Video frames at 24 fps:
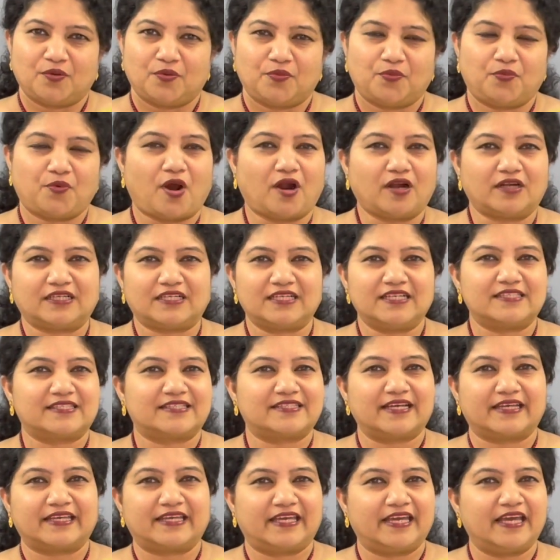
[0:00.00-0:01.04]
What is
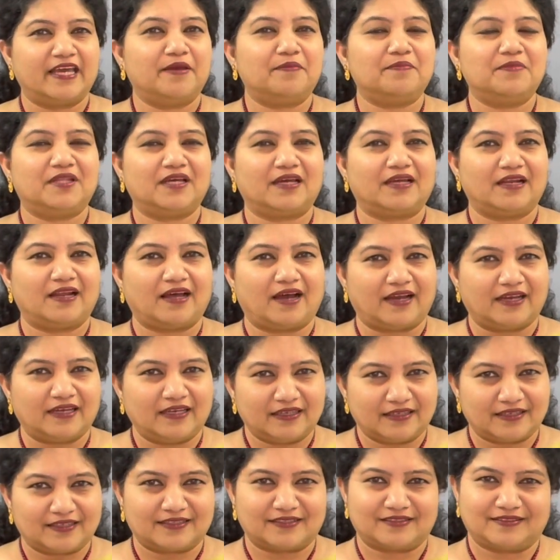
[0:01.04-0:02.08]
the game they
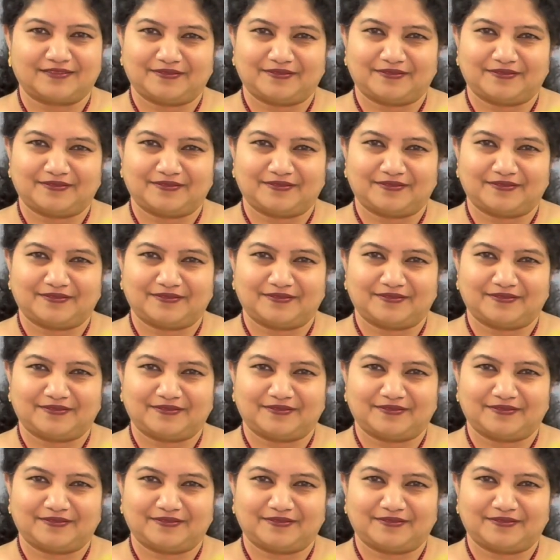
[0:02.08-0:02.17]
like?